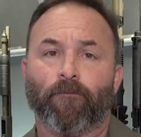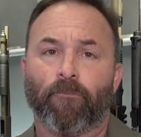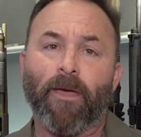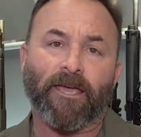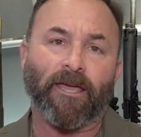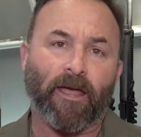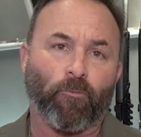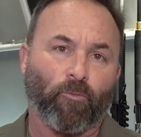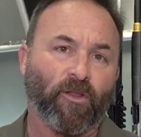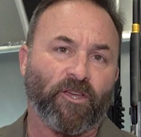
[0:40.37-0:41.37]
making a
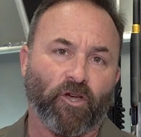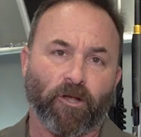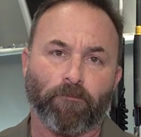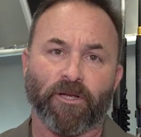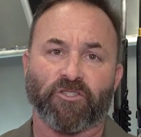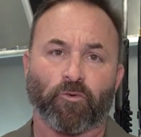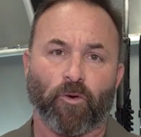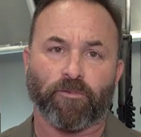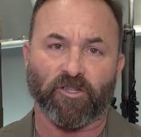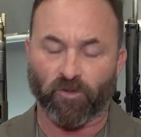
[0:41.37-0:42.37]
really good pistol
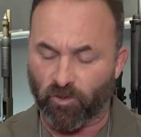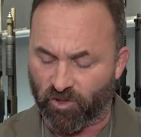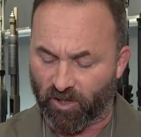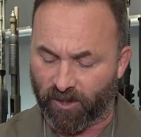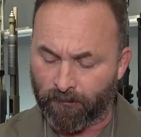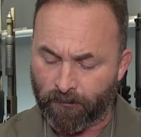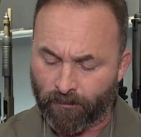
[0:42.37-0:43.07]
grip solution,